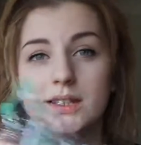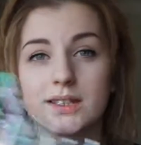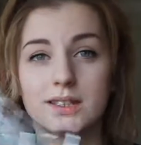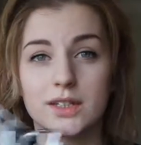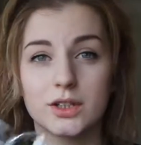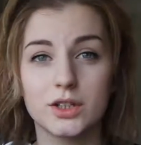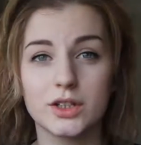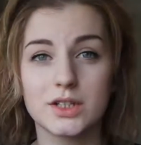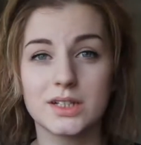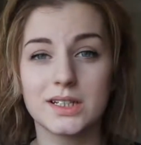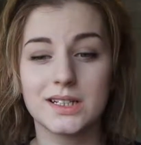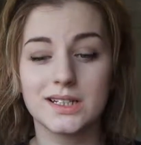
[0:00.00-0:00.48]

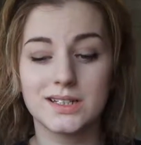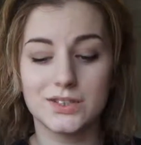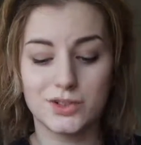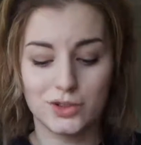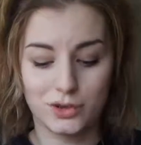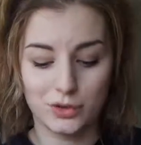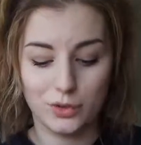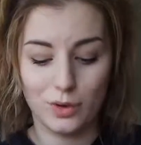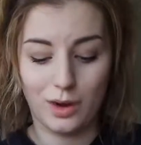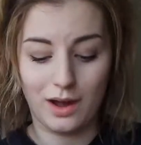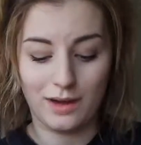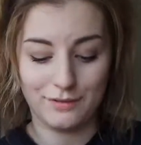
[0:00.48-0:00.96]
Seriously,
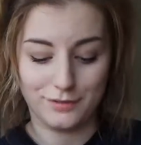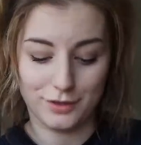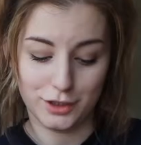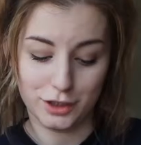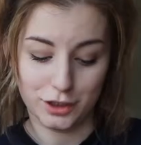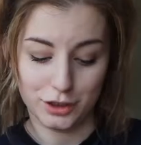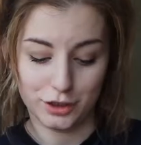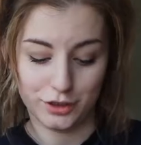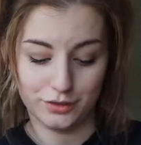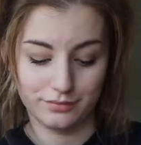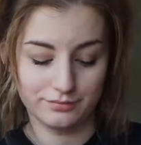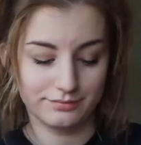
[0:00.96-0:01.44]
do not have a
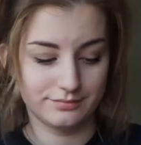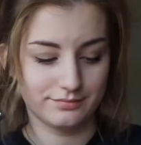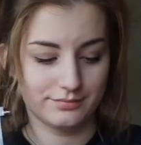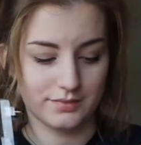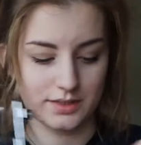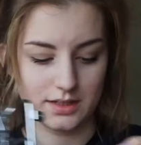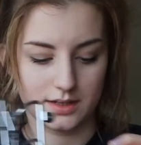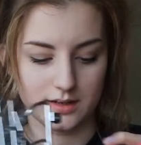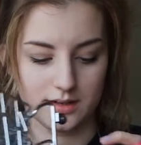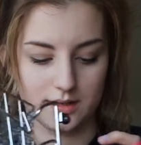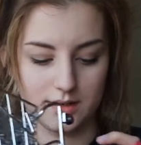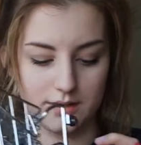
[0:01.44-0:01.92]
clue.
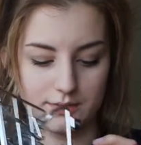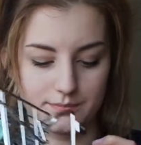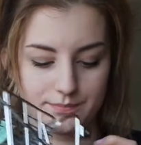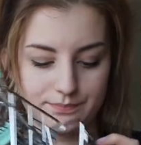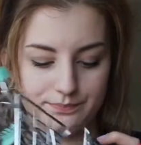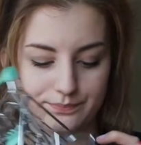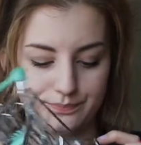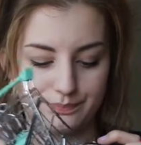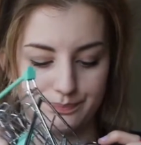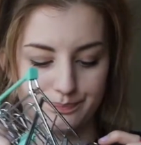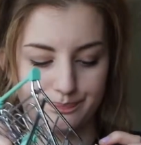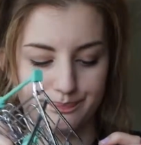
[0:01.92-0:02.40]
So
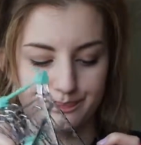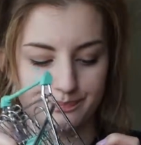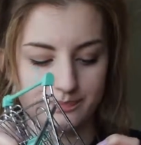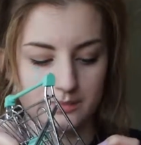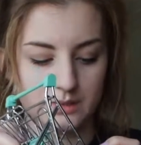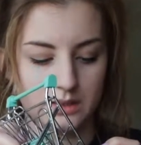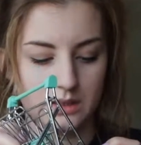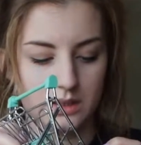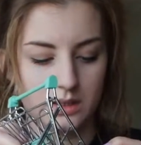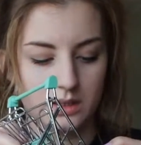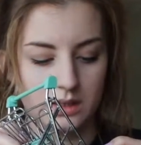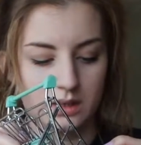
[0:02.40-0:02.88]

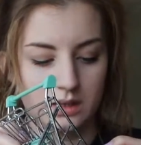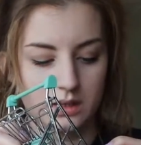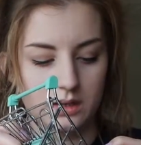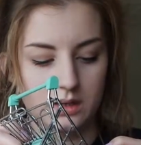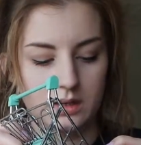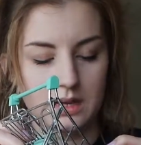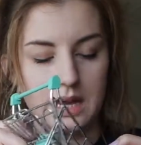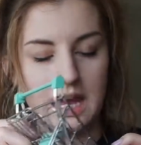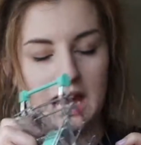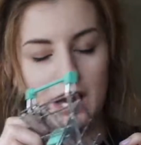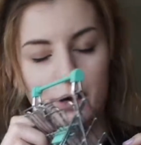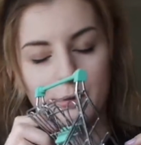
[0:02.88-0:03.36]

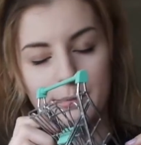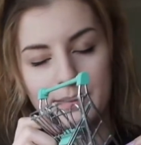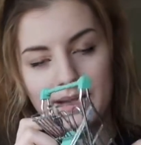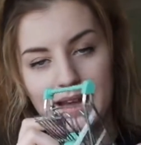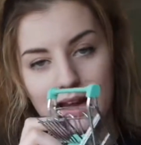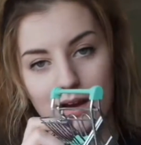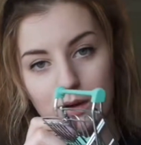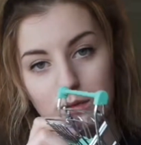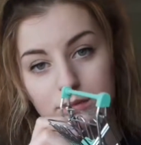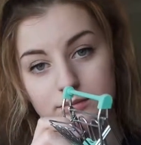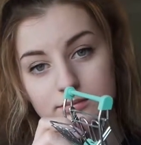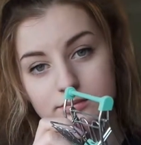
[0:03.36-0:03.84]
help
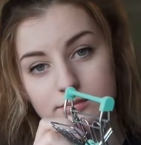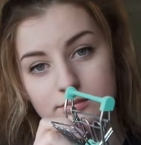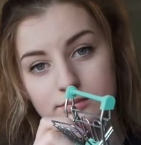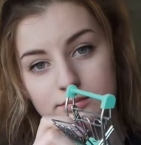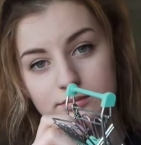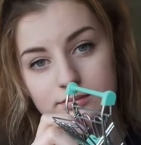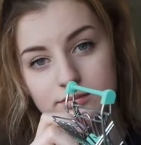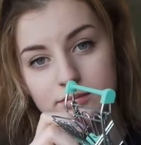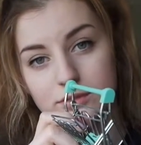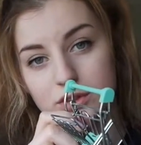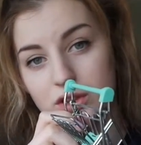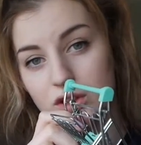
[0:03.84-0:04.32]
me out.
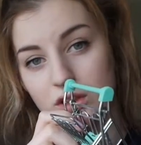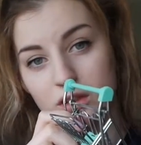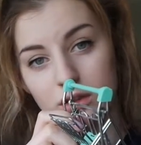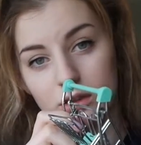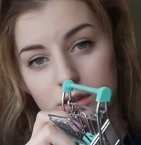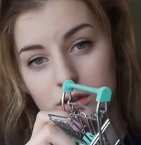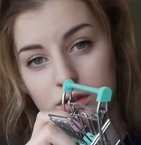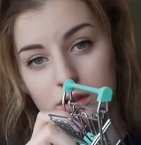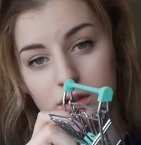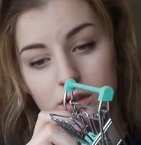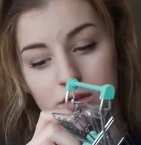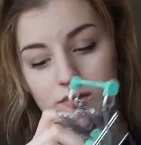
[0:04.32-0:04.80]
So I
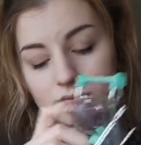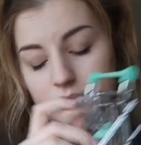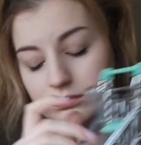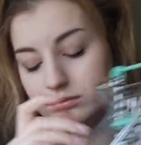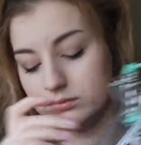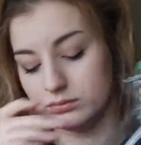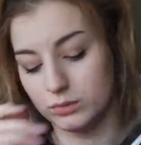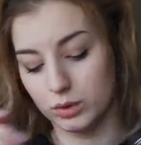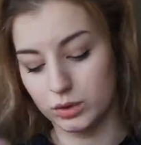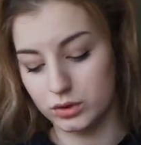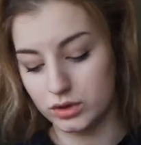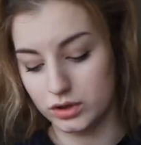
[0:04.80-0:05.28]
don't know
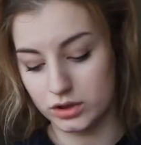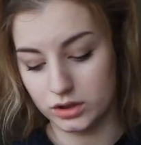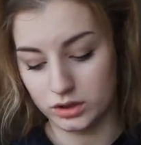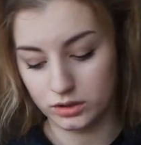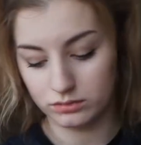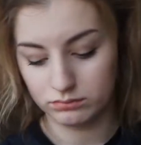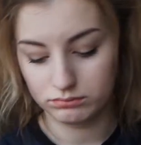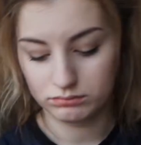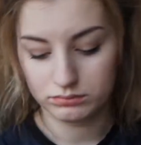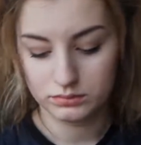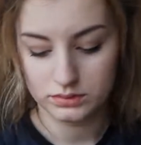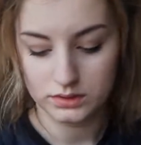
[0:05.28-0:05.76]
what to
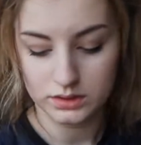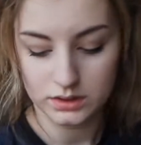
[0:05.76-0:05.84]
do.